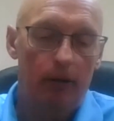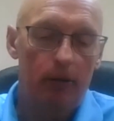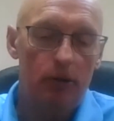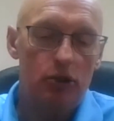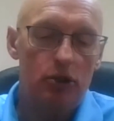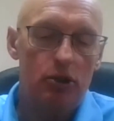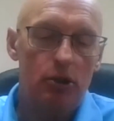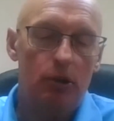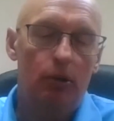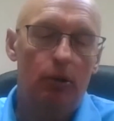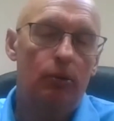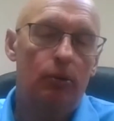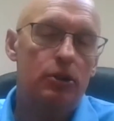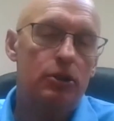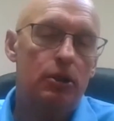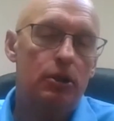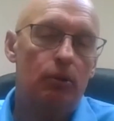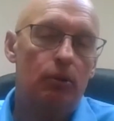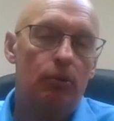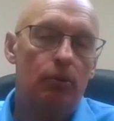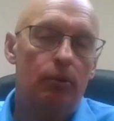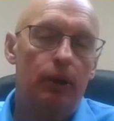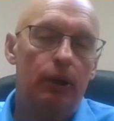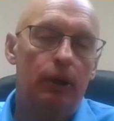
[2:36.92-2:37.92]
So it was a
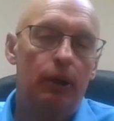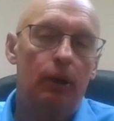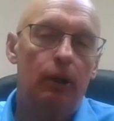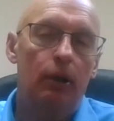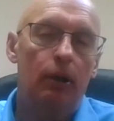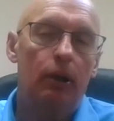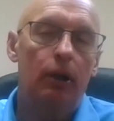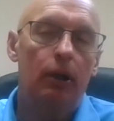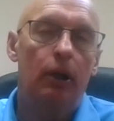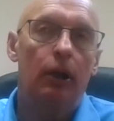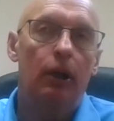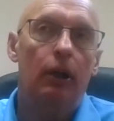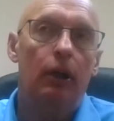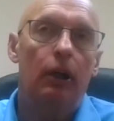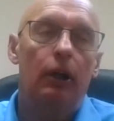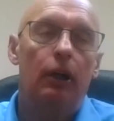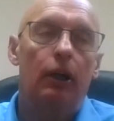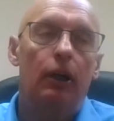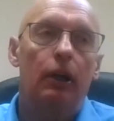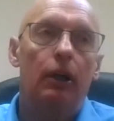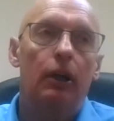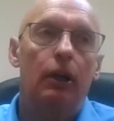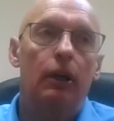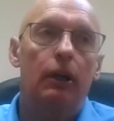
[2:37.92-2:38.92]
real
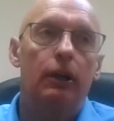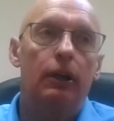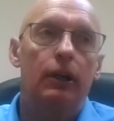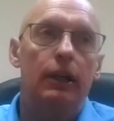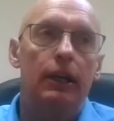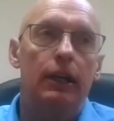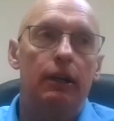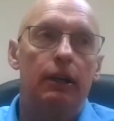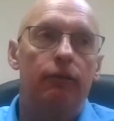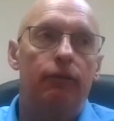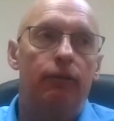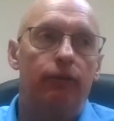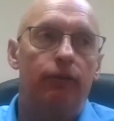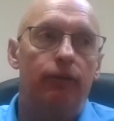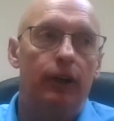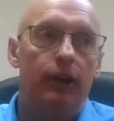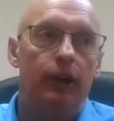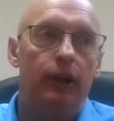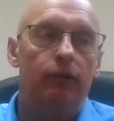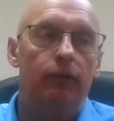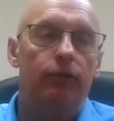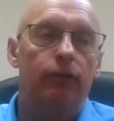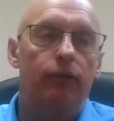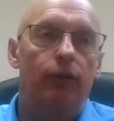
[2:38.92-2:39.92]
neat
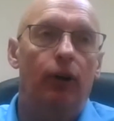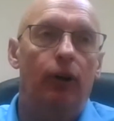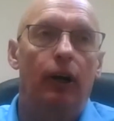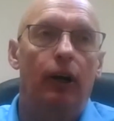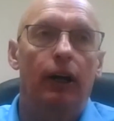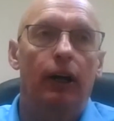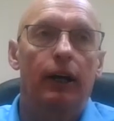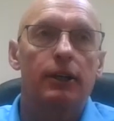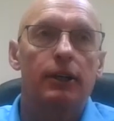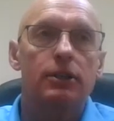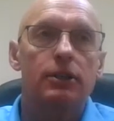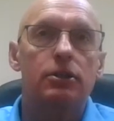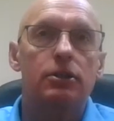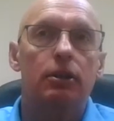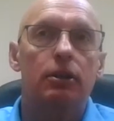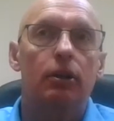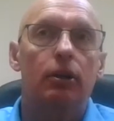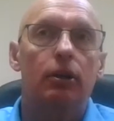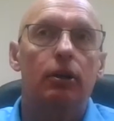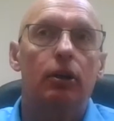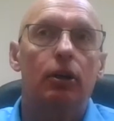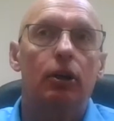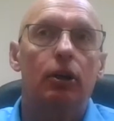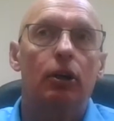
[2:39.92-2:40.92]
feat for us
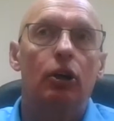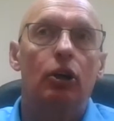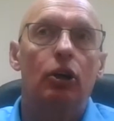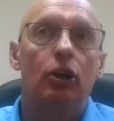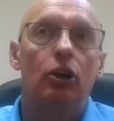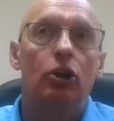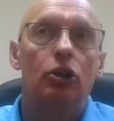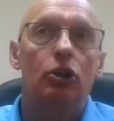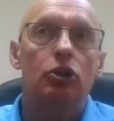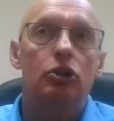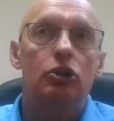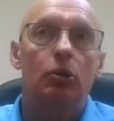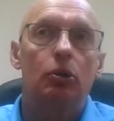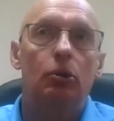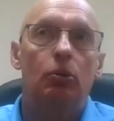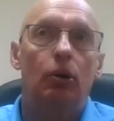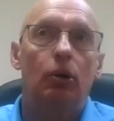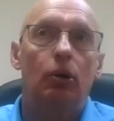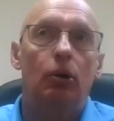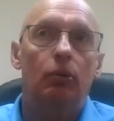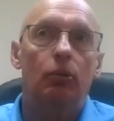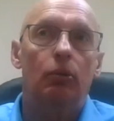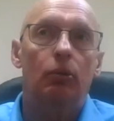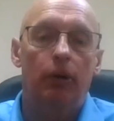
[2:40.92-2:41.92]
to
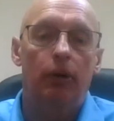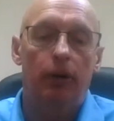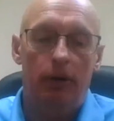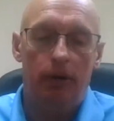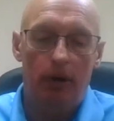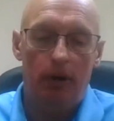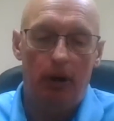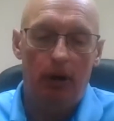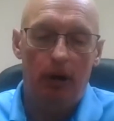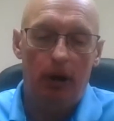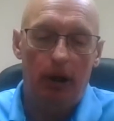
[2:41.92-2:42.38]
work with